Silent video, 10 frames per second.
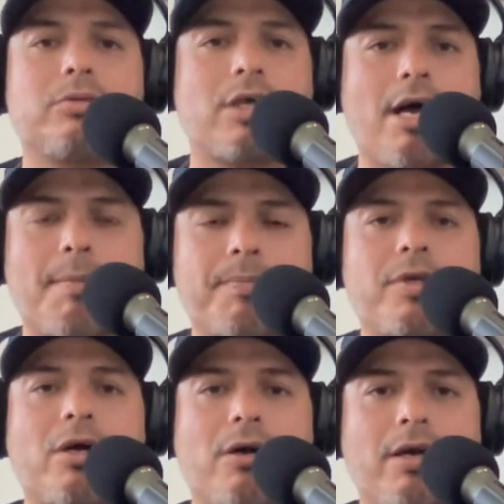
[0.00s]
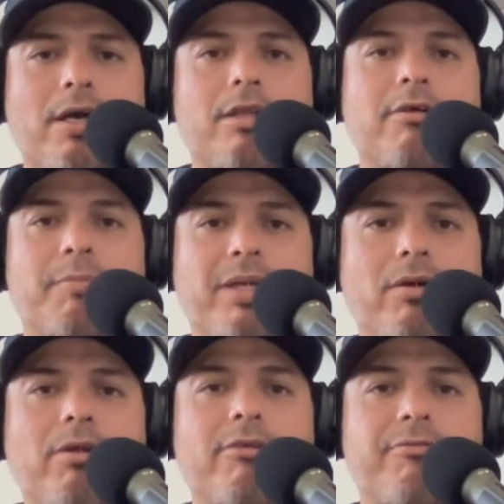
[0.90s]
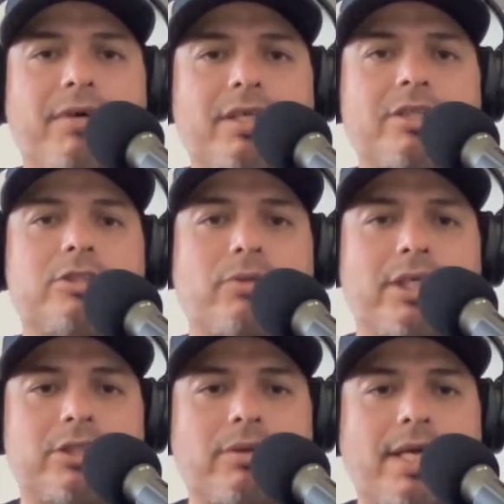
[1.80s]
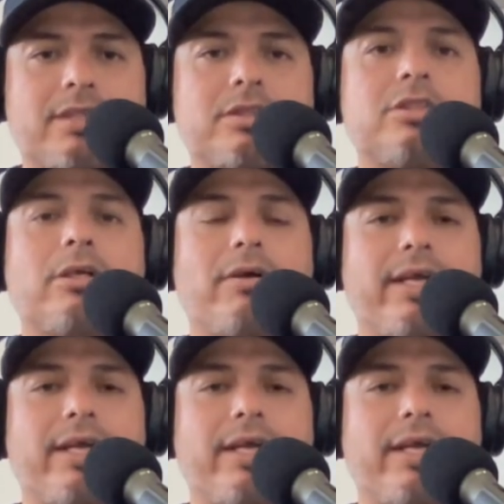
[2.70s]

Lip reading: cop car on the middle of the fucking train tracks because they're